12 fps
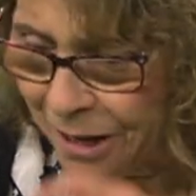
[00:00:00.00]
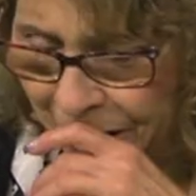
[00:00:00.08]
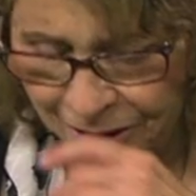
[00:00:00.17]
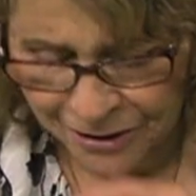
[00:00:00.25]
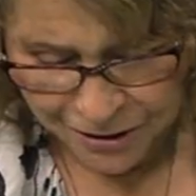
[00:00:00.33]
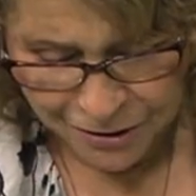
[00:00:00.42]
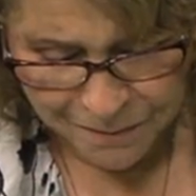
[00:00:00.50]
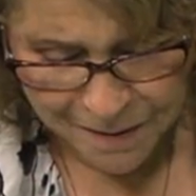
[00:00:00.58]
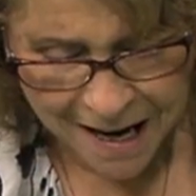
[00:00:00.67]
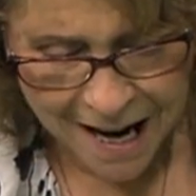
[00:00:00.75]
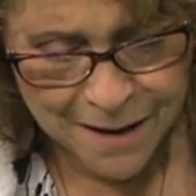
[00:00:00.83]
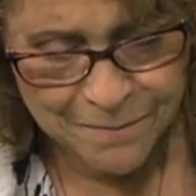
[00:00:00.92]
excuse
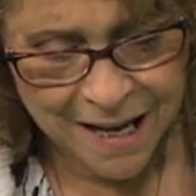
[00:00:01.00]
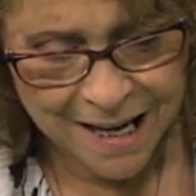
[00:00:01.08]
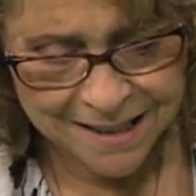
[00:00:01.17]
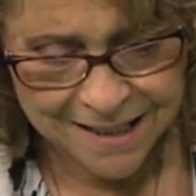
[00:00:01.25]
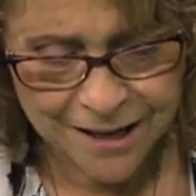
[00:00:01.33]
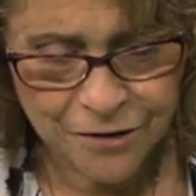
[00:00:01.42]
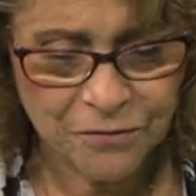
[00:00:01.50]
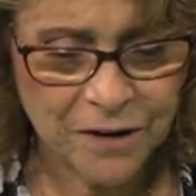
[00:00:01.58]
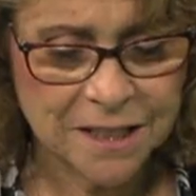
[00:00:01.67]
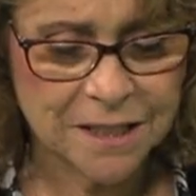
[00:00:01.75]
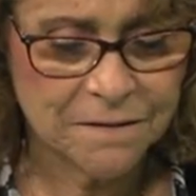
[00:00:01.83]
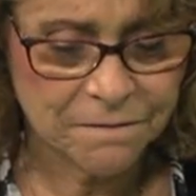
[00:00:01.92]
me, I'm not a
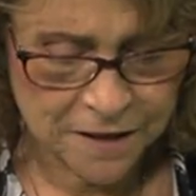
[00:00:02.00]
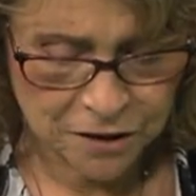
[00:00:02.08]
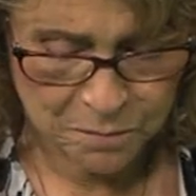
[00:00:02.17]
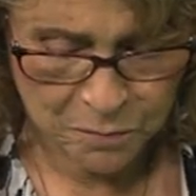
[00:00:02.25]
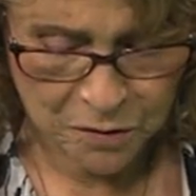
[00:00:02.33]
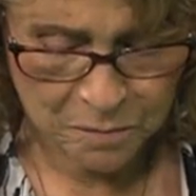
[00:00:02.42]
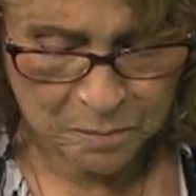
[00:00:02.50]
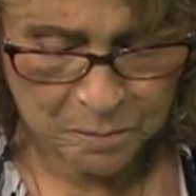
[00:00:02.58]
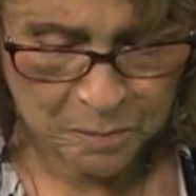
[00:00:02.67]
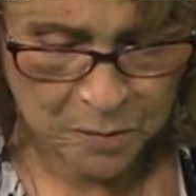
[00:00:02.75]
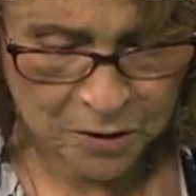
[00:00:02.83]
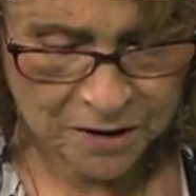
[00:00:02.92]
crazy Facebook
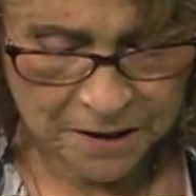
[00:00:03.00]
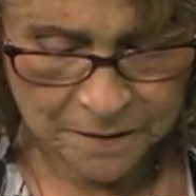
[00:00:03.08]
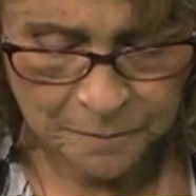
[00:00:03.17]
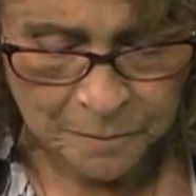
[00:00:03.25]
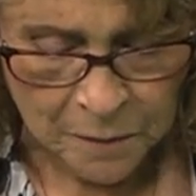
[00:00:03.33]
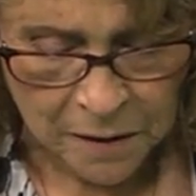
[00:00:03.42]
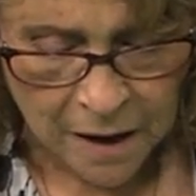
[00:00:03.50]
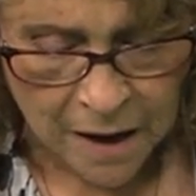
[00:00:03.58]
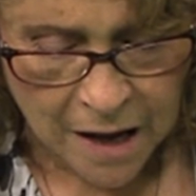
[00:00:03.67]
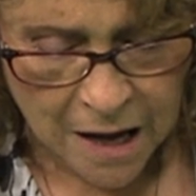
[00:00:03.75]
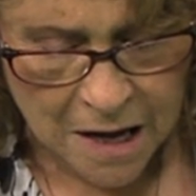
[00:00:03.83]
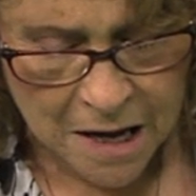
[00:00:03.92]
person.
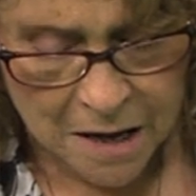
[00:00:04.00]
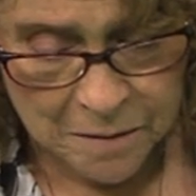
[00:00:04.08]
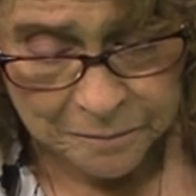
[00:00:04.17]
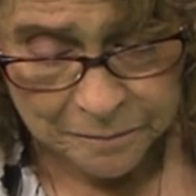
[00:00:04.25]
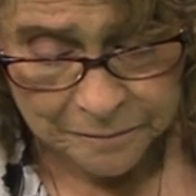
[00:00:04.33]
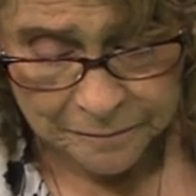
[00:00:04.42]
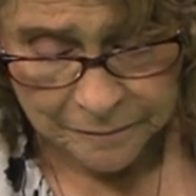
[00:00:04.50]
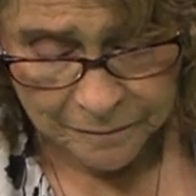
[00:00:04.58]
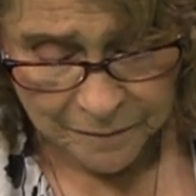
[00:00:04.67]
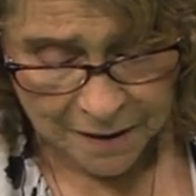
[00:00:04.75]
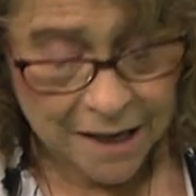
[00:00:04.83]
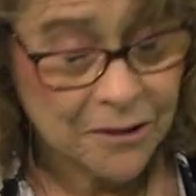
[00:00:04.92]
Um,
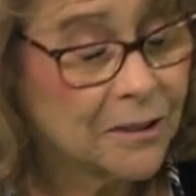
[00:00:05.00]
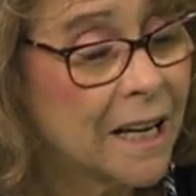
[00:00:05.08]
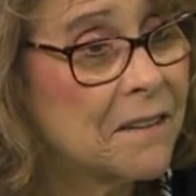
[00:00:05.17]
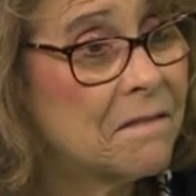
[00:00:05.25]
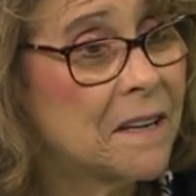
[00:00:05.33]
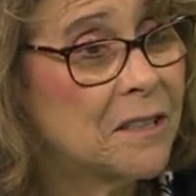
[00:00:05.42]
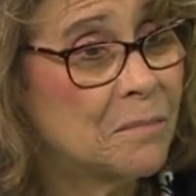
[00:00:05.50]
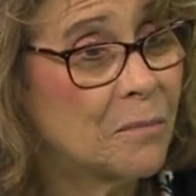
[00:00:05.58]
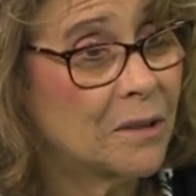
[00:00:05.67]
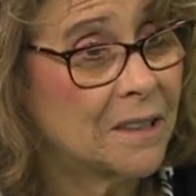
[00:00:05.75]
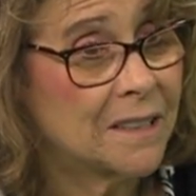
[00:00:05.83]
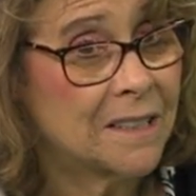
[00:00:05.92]
I don't like
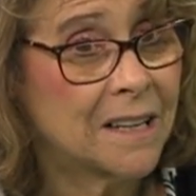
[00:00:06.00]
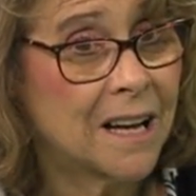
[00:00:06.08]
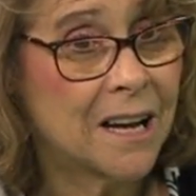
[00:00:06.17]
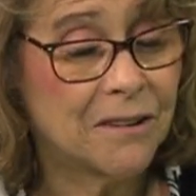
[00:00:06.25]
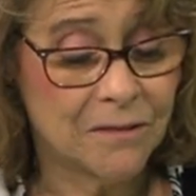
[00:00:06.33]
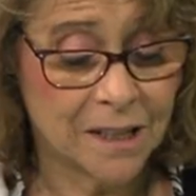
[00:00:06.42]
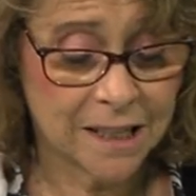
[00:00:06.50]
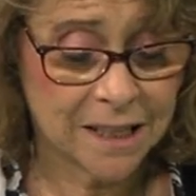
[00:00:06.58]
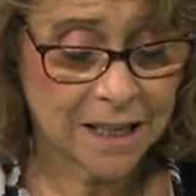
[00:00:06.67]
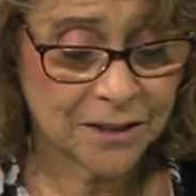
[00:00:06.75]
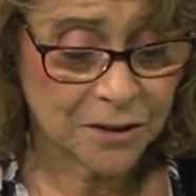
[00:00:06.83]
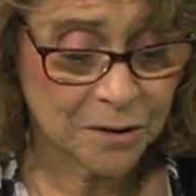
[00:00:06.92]
Facebook. Uh-huh. I really
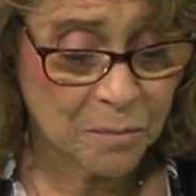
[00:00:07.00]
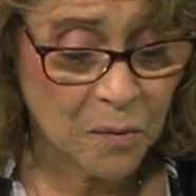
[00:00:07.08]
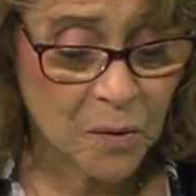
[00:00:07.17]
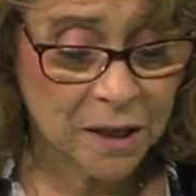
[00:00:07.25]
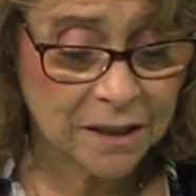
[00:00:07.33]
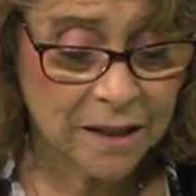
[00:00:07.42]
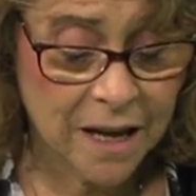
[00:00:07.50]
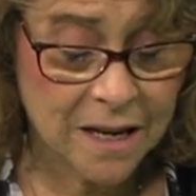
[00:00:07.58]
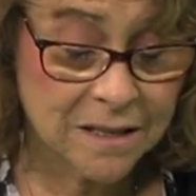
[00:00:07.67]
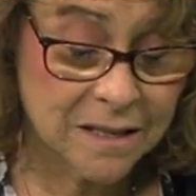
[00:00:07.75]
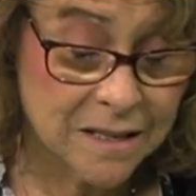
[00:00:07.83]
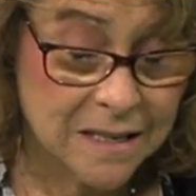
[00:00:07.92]
get to the point
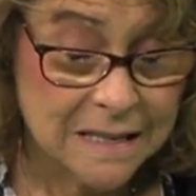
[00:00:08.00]
that